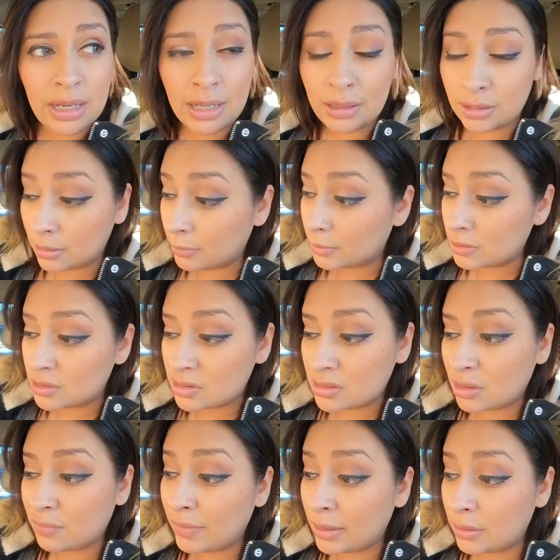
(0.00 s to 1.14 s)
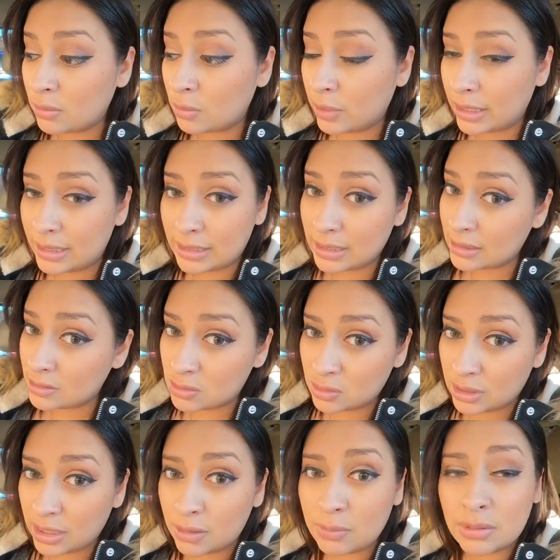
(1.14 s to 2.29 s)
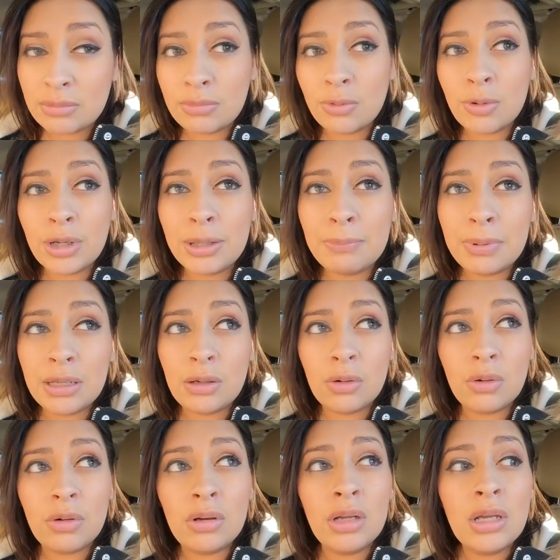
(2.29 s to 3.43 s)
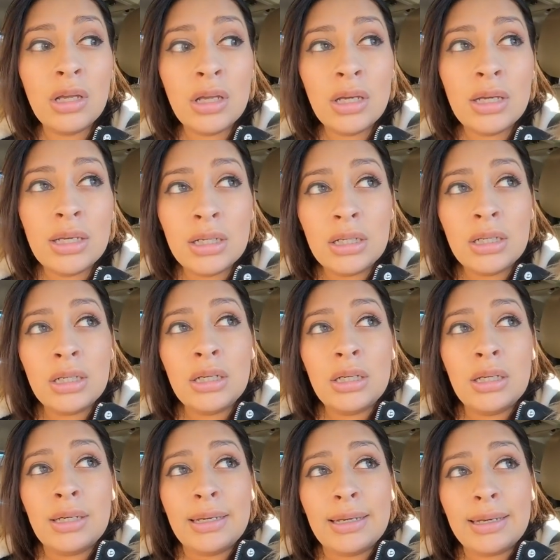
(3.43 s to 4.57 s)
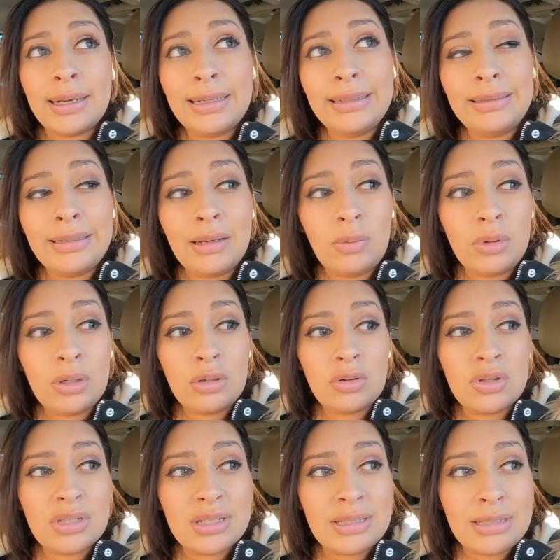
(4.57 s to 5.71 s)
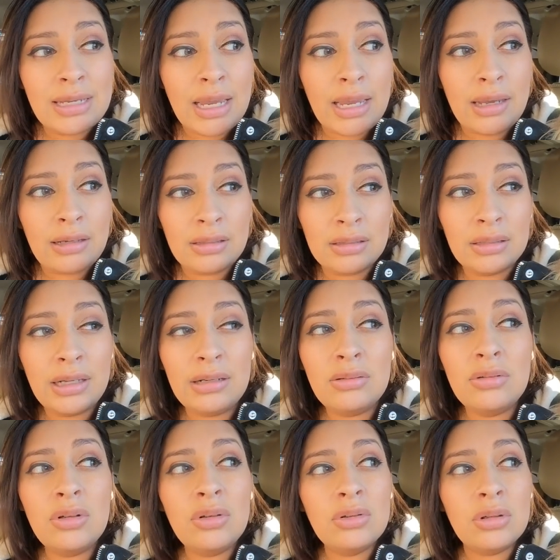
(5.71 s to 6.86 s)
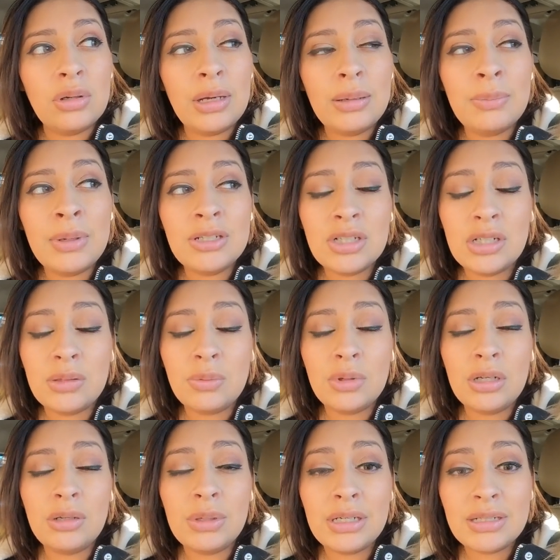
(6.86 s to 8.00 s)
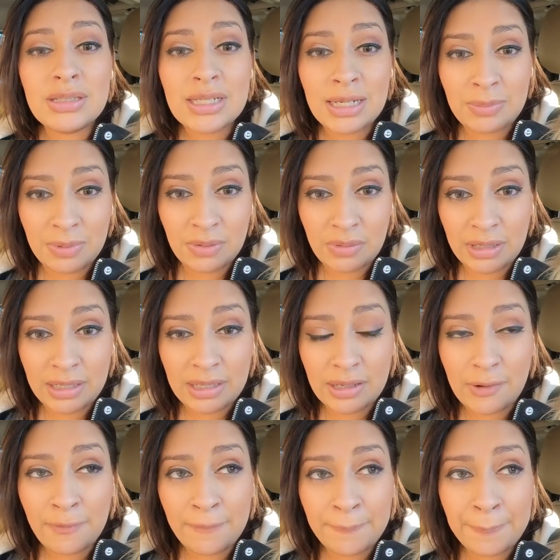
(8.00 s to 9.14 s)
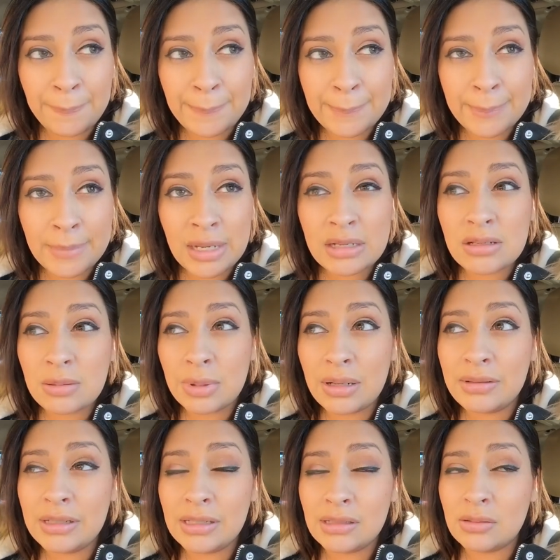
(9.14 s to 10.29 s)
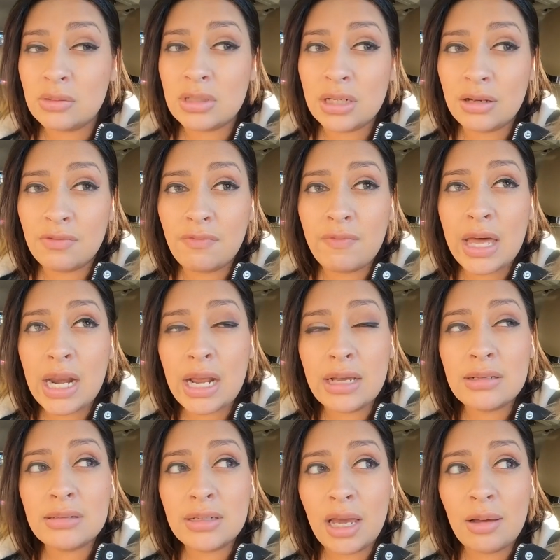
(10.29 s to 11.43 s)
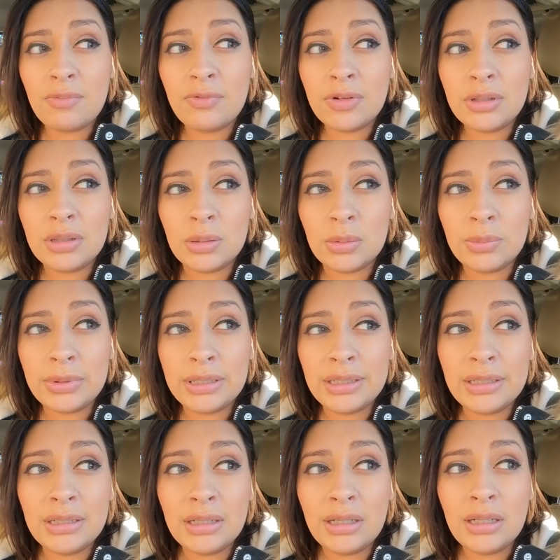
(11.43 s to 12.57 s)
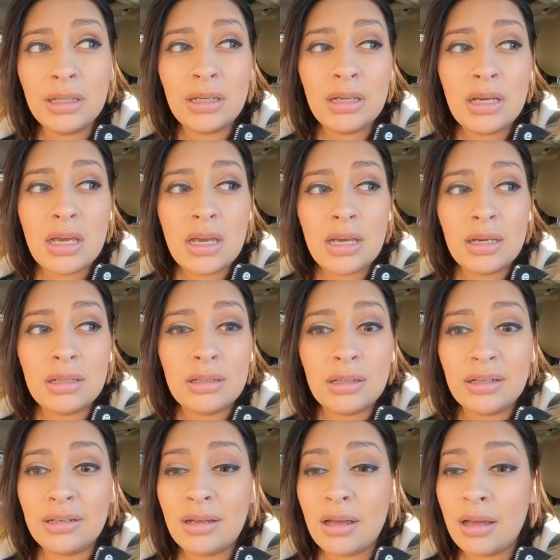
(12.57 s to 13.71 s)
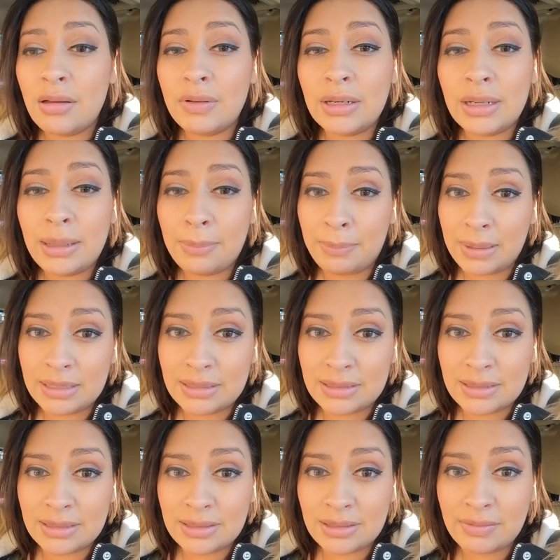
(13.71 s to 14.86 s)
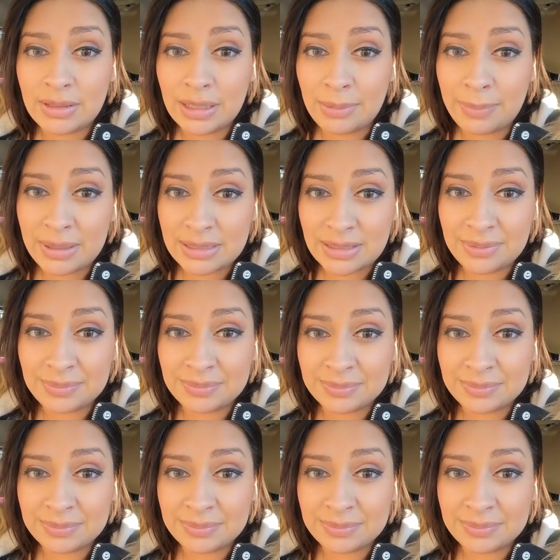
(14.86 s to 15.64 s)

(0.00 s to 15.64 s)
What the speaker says: got a bunch of stuff out of the way yesterday with Moy, pero kind of think I want to go today. I don't know though. I'm actually really, really sleepy right now. So I'm probably going to go take a fat ass nap for a little bit. And then, a ver qué pecs. A ver qué pasa.